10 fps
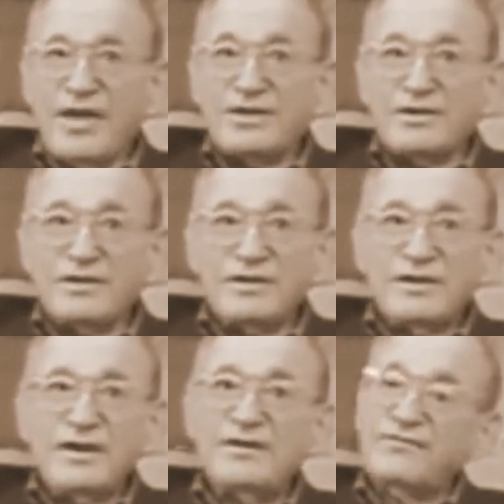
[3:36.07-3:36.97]
And that,
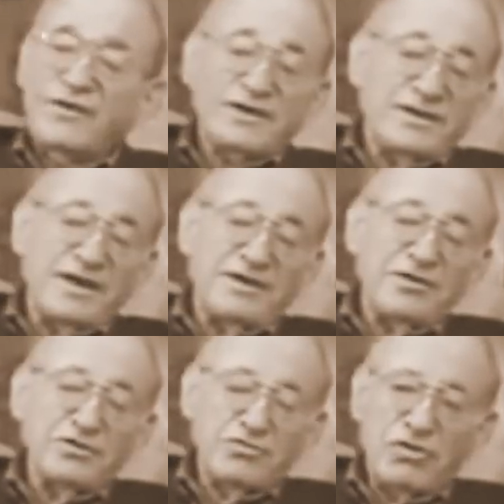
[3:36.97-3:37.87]
in effect, had
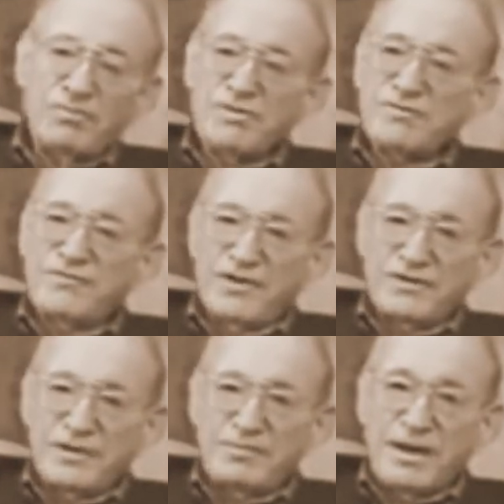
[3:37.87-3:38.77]
an enormous
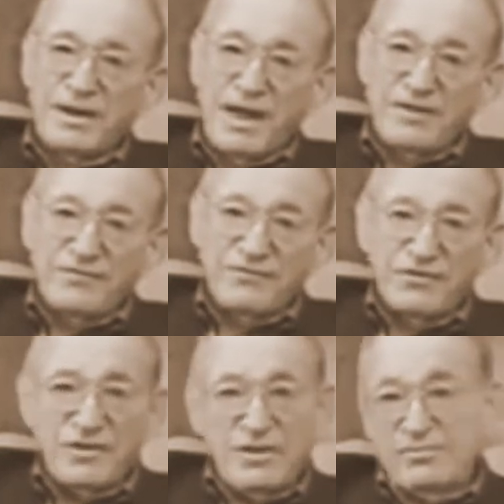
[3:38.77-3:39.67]
effect on my
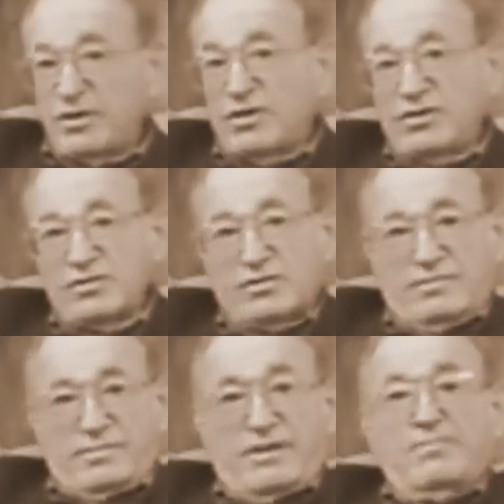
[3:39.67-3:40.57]
life, because
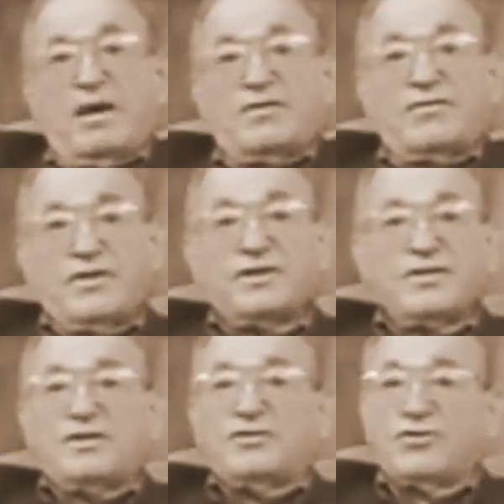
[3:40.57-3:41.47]
among
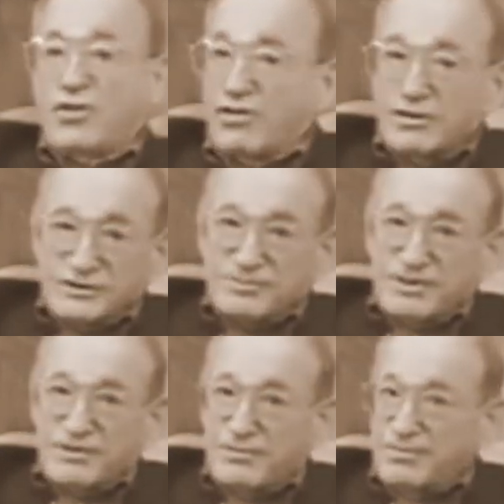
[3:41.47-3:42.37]
things, he encouraged
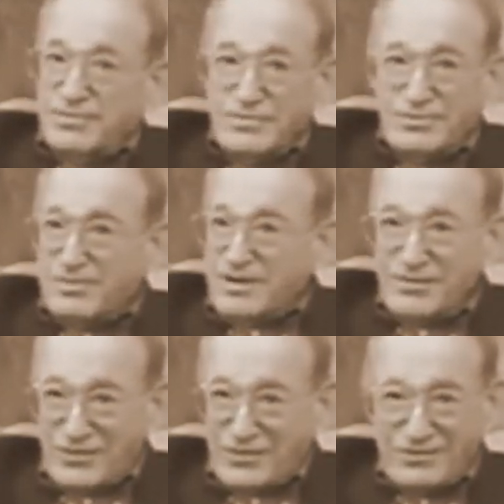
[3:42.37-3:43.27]
me to pursue my
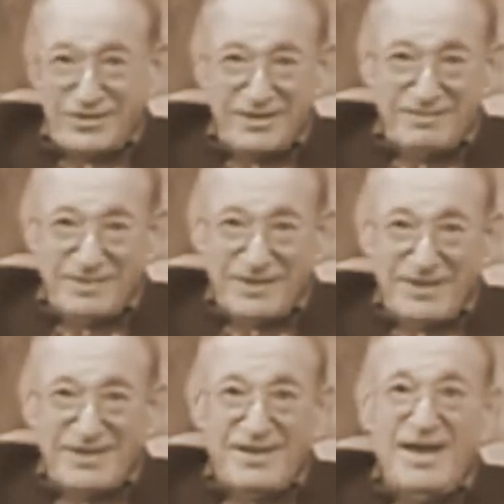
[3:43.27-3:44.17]
theory.
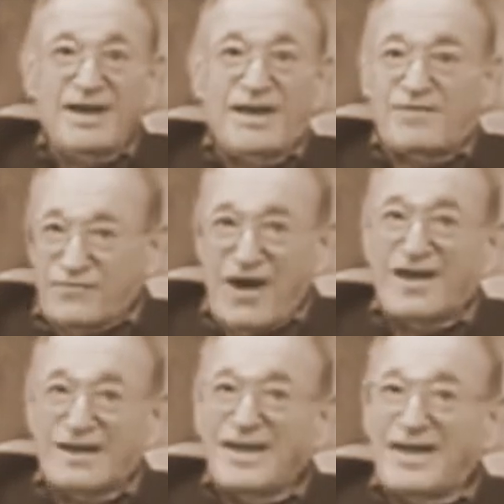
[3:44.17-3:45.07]
And I
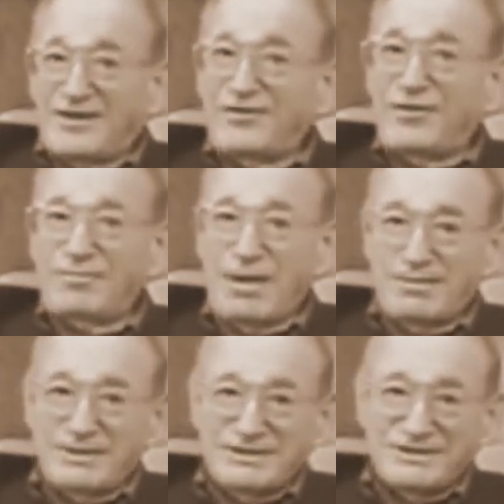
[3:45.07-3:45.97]
finally got it all
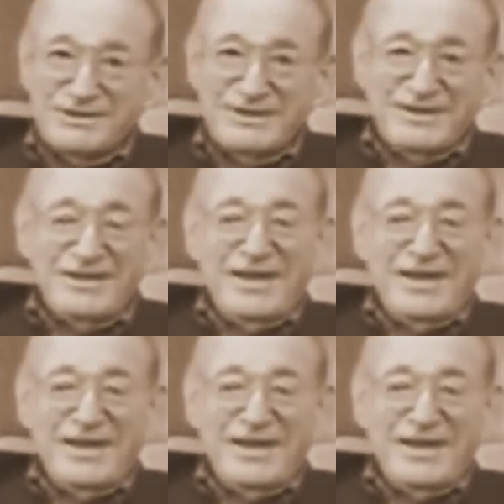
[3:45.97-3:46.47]
published.